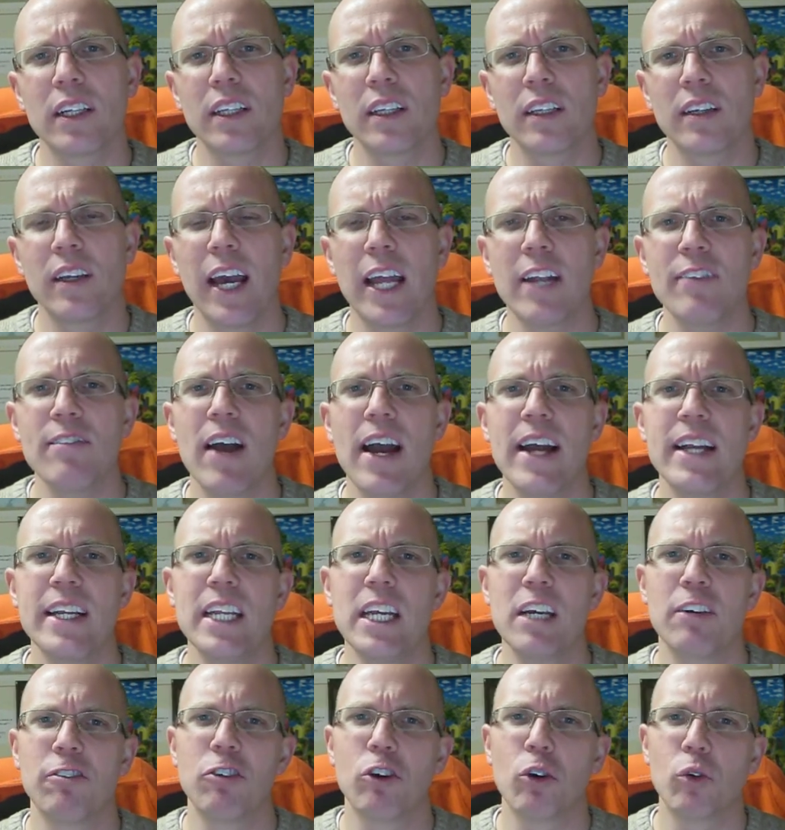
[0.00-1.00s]
kind of
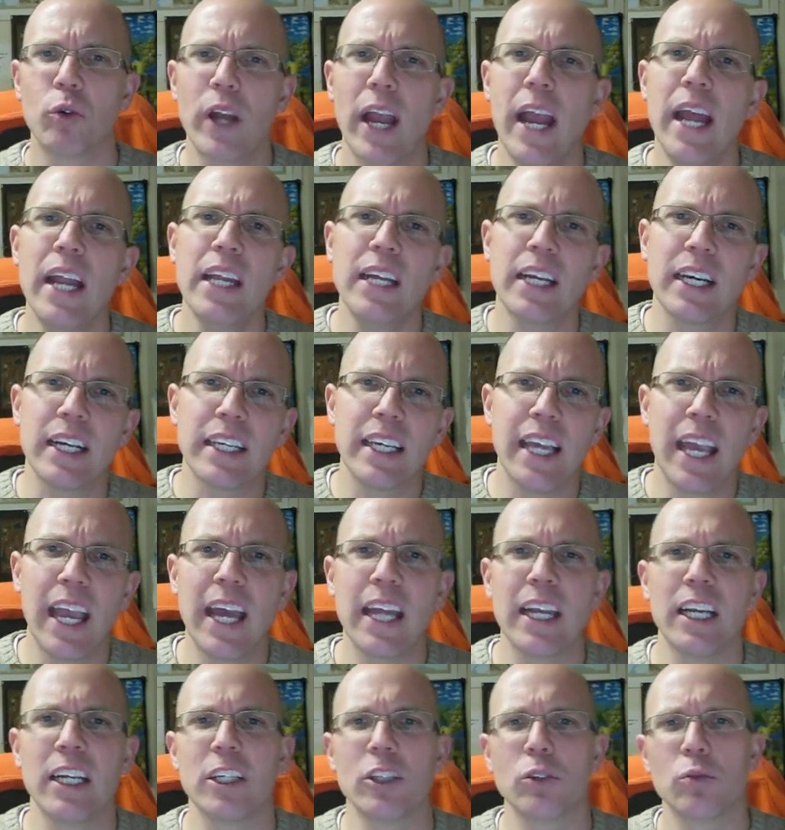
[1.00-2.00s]
idea of creating a
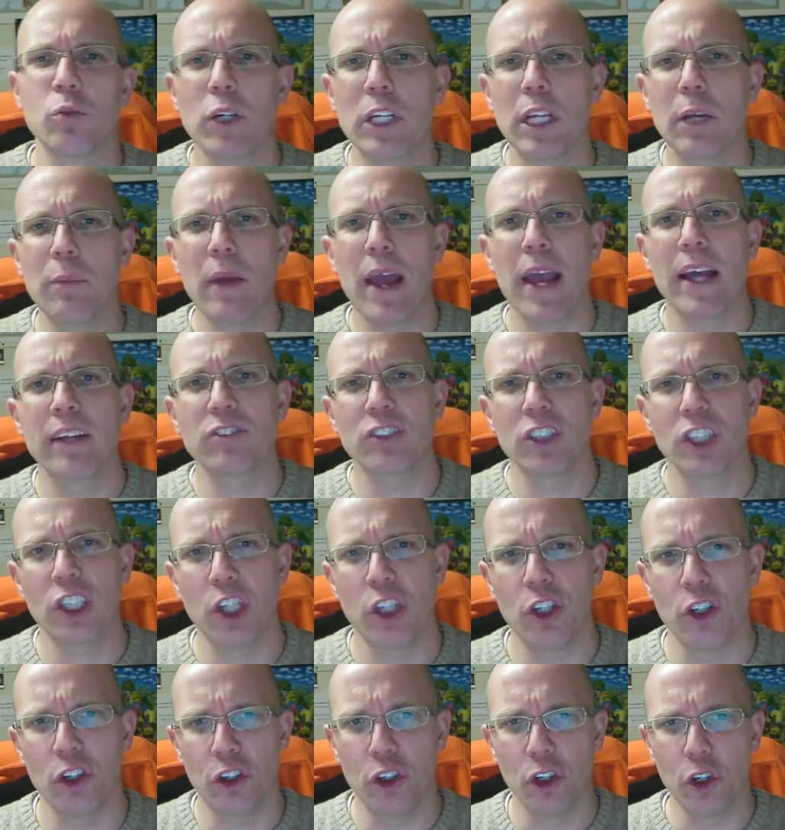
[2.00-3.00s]
canon is what I'm asking
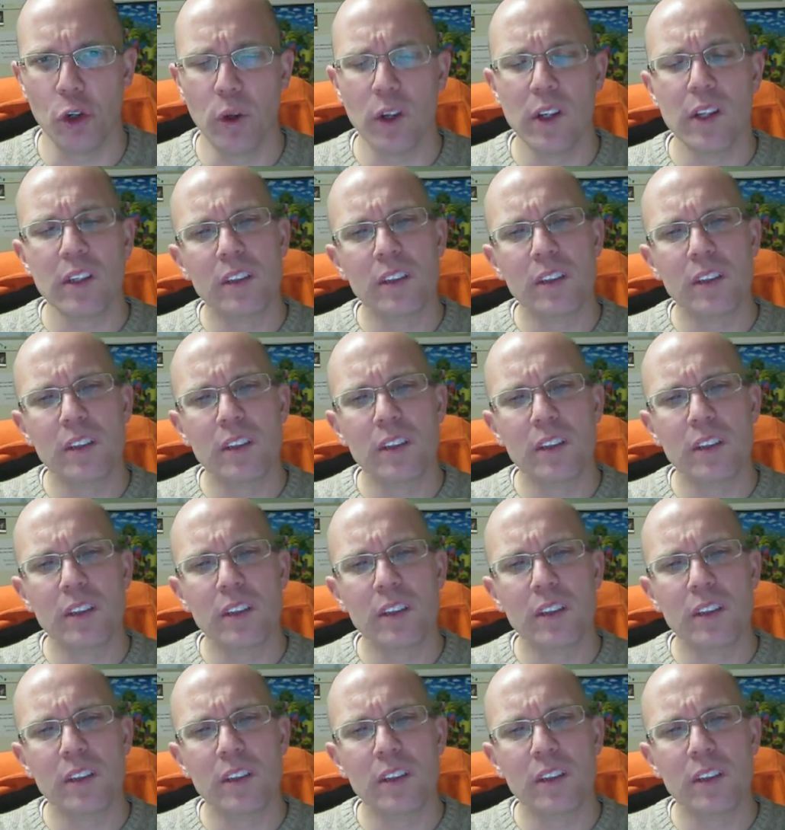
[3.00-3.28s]
you to do.